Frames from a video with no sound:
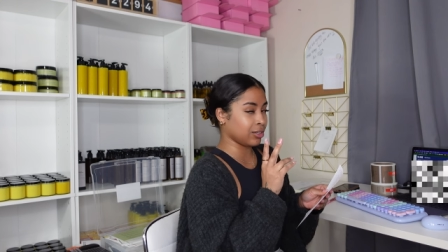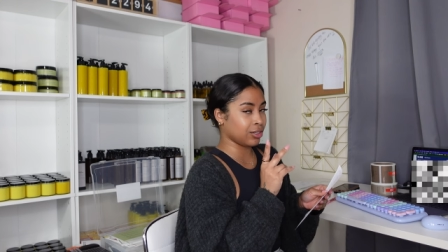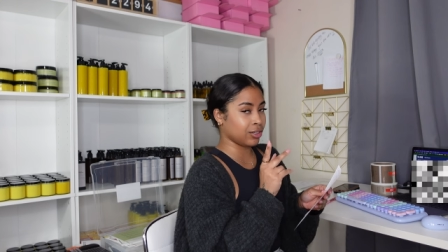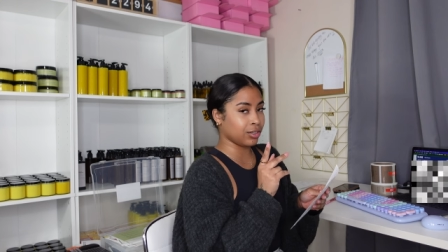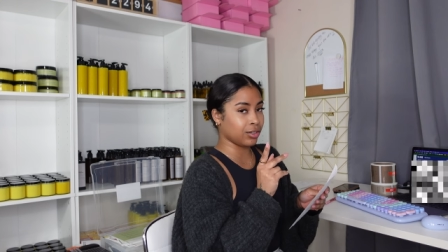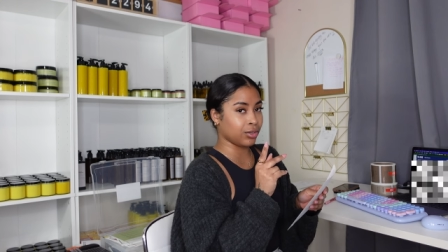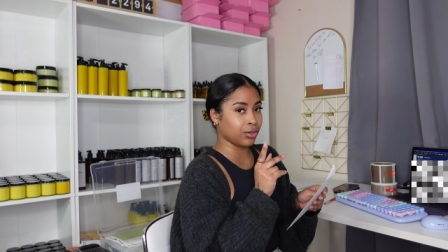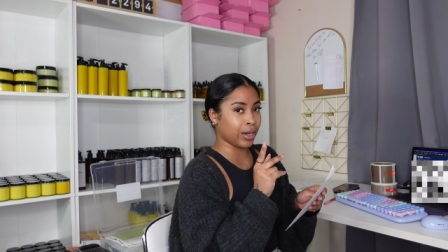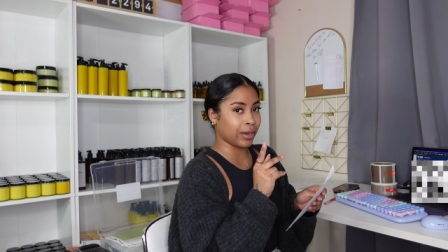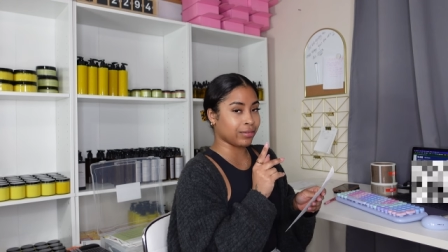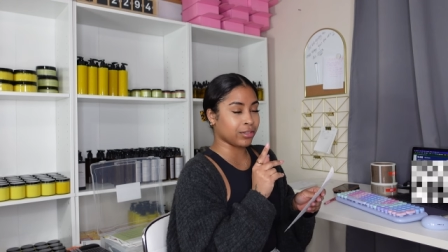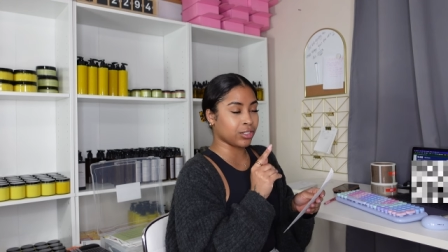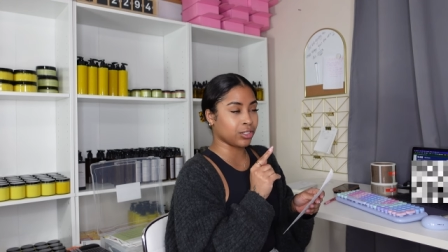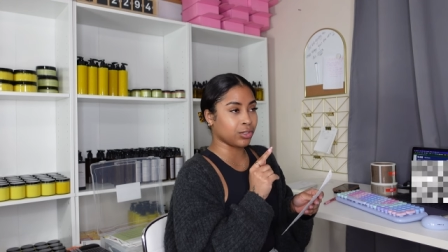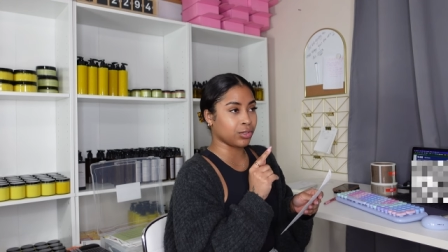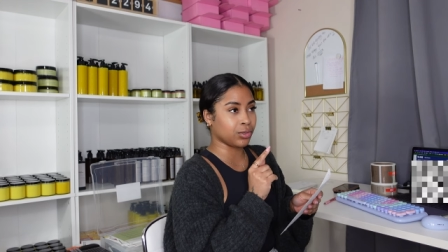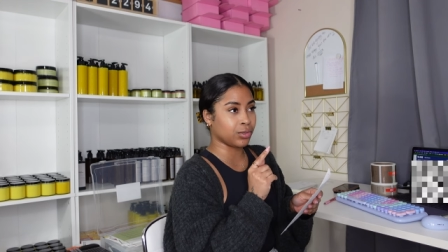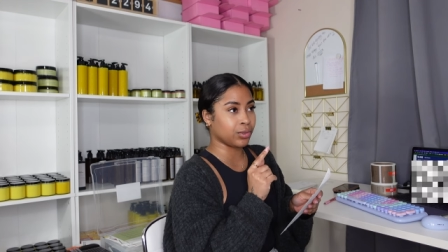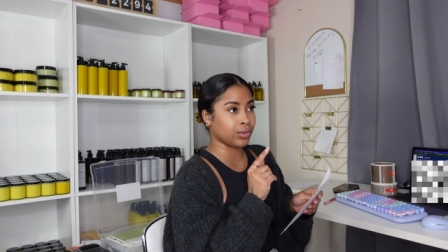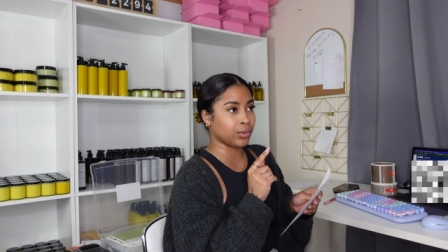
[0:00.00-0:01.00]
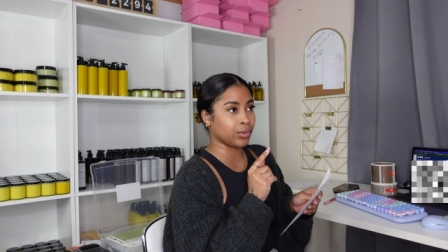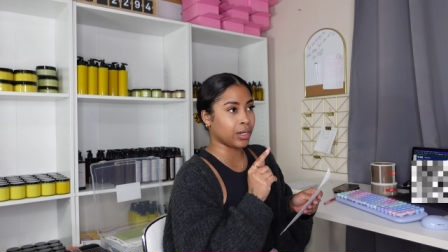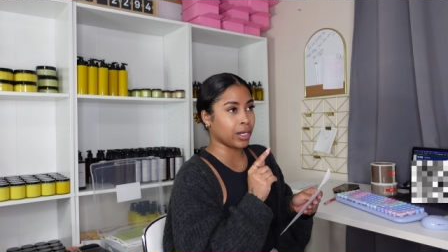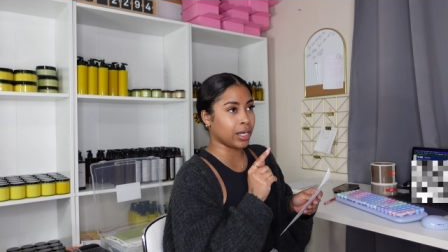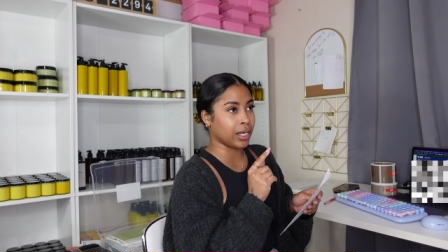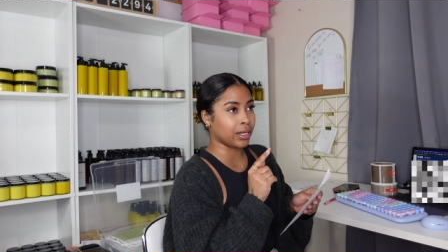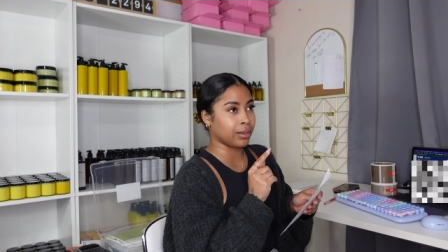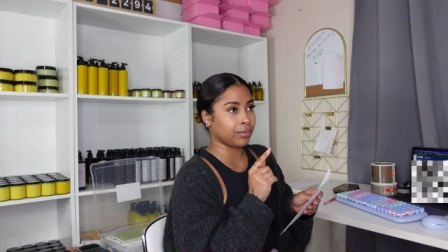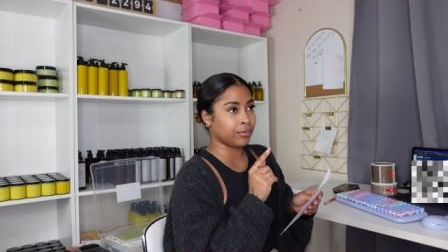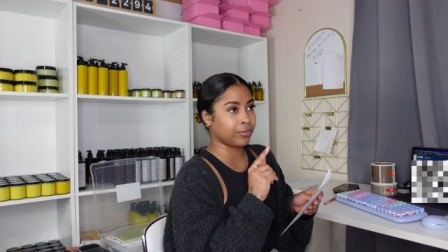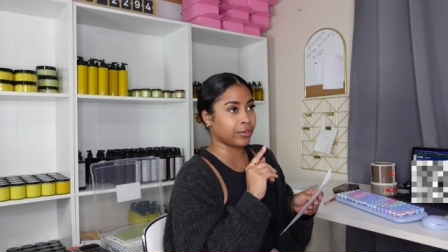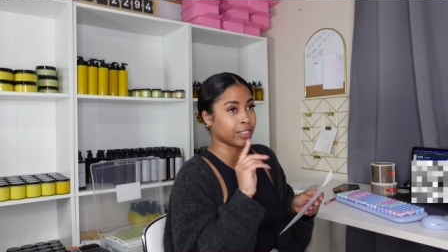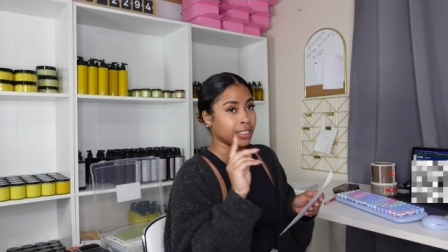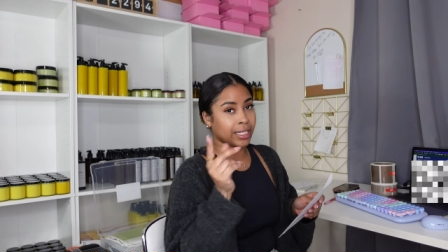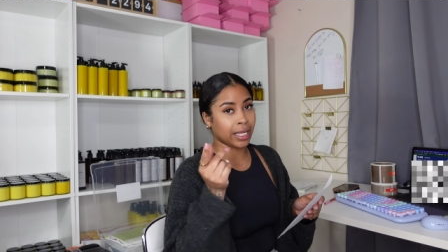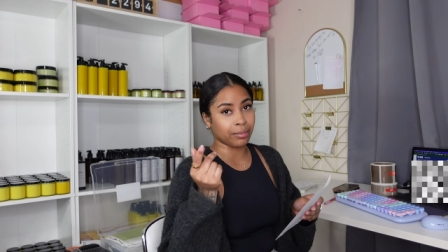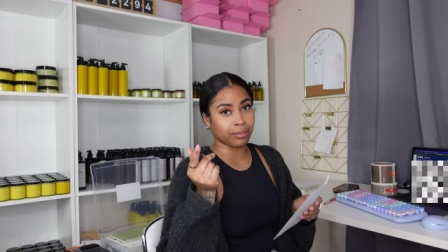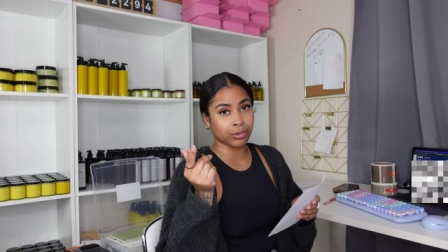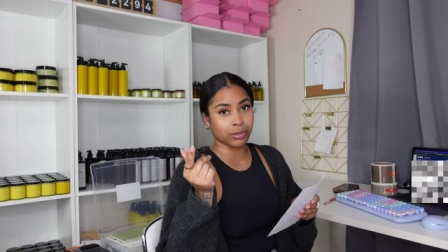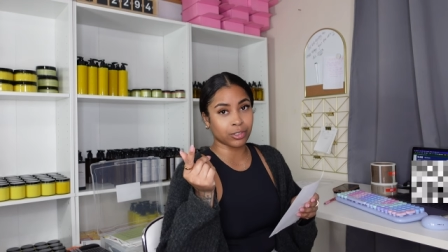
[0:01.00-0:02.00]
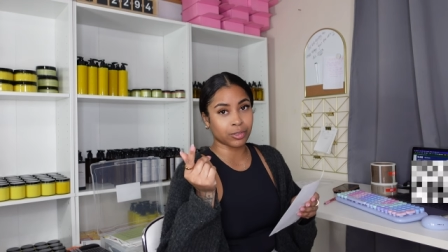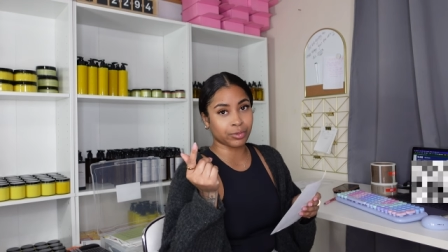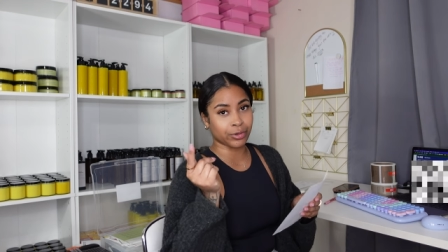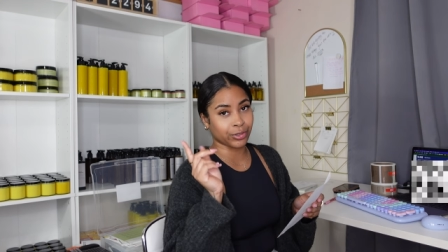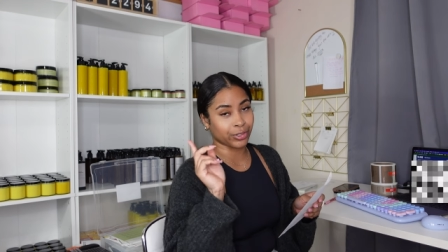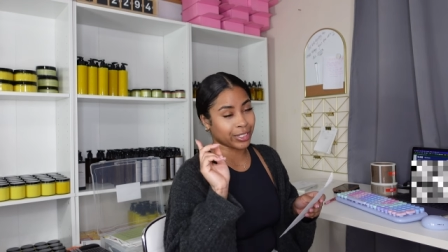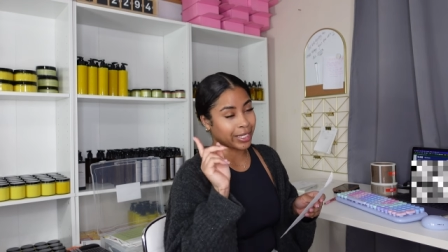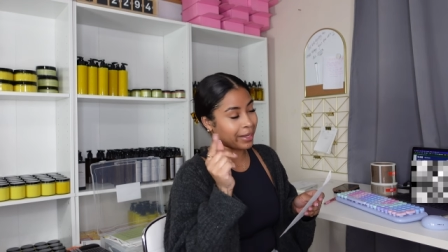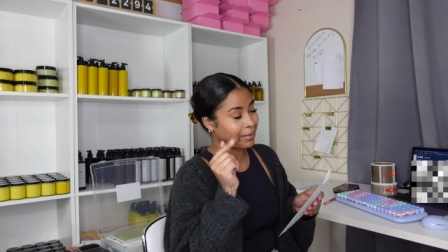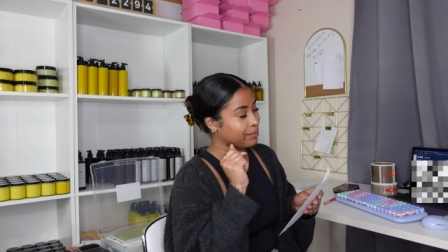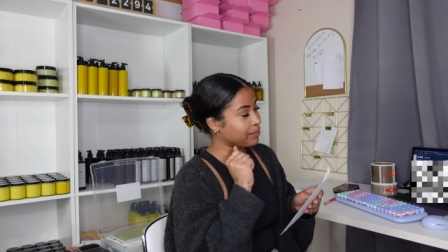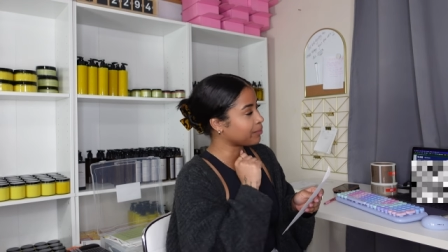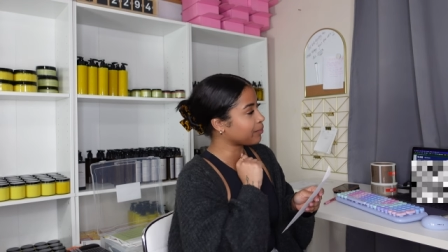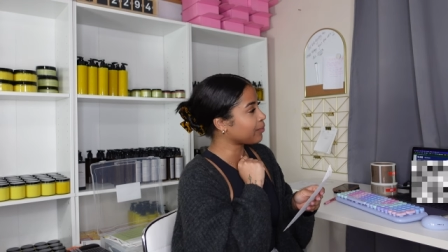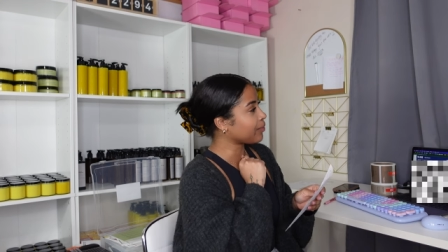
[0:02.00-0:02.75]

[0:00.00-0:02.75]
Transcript: you have to do for Staples, pro tip,